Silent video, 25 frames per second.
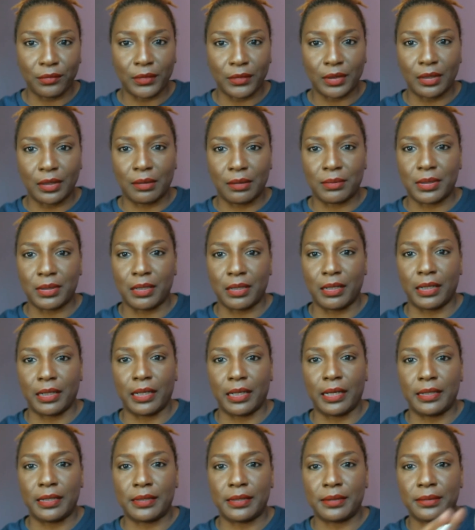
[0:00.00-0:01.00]
I'm sorry,
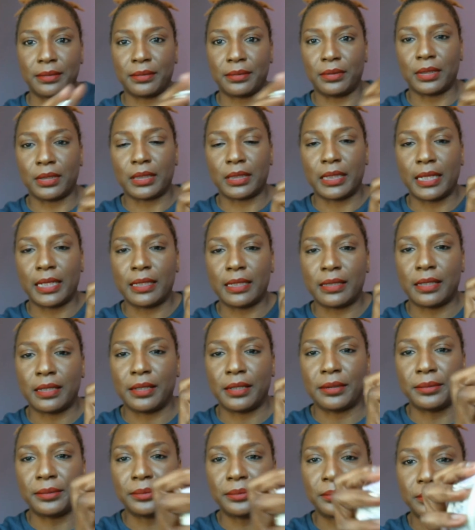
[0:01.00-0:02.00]
guys. Looks like
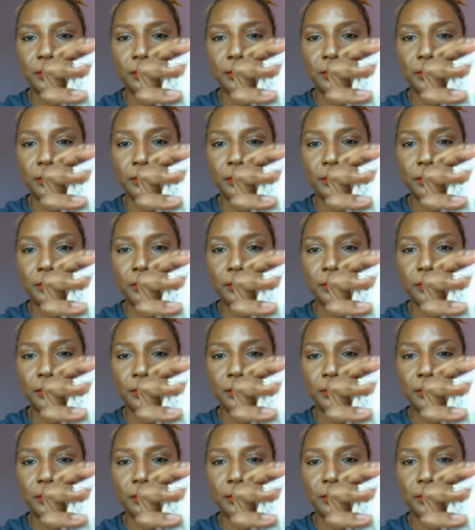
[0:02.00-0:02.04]
so.